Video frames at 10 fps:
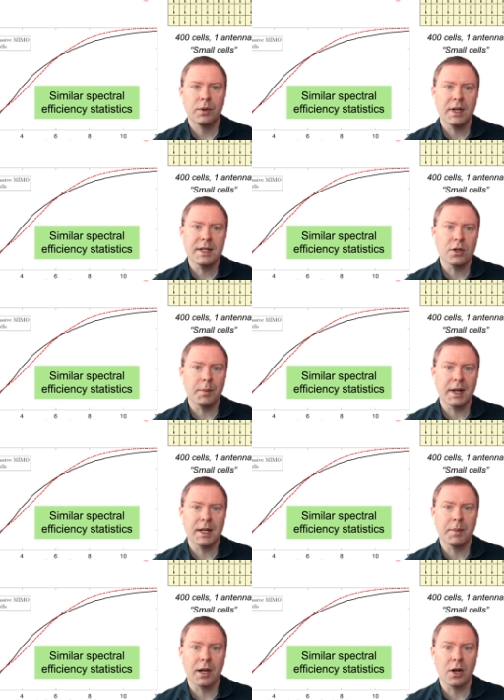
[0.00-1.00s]
It's
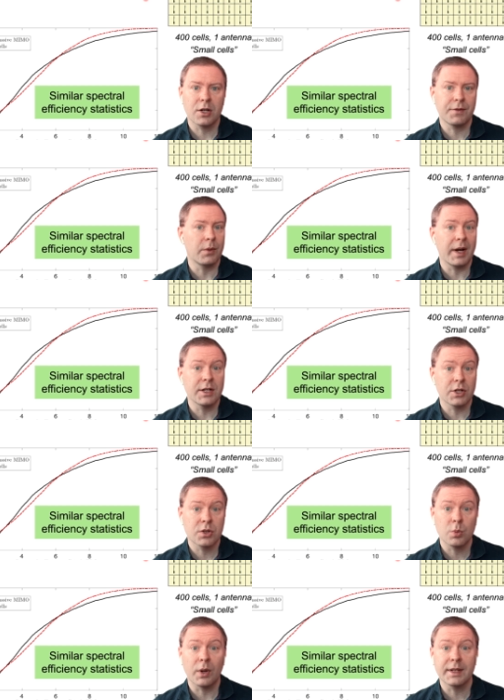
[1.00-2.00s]
dominated by large
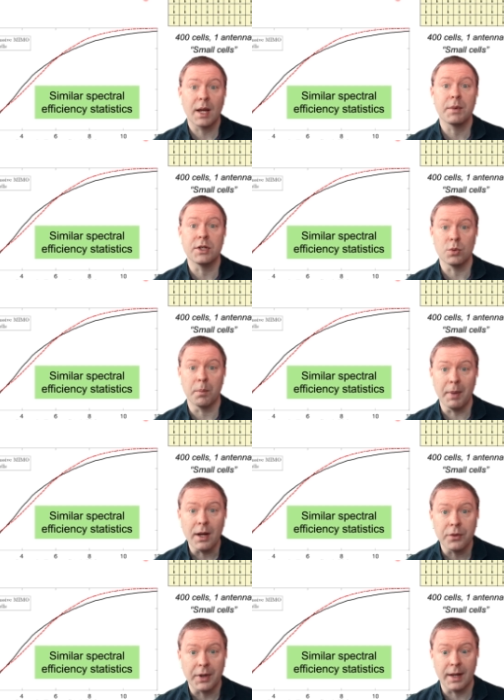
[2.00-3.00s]
variations. What can we do
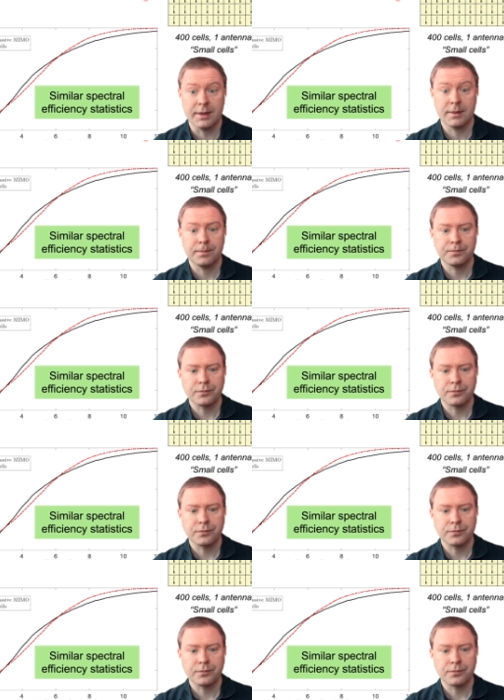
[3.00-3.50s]
about that?